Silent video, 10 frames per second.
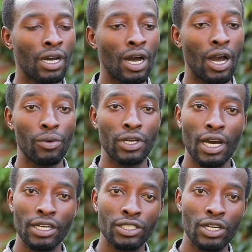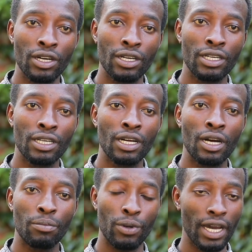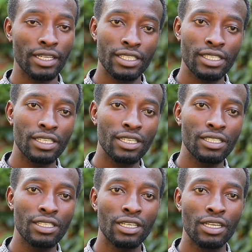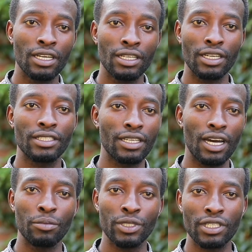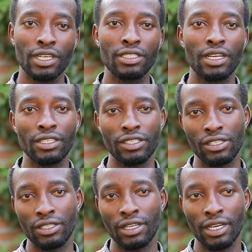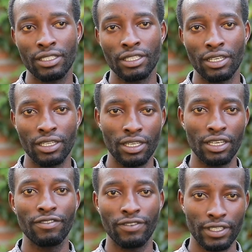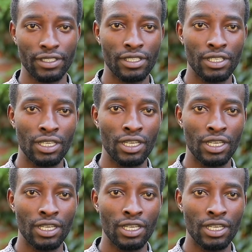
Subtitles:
agriculture practices that can mitigate that effects.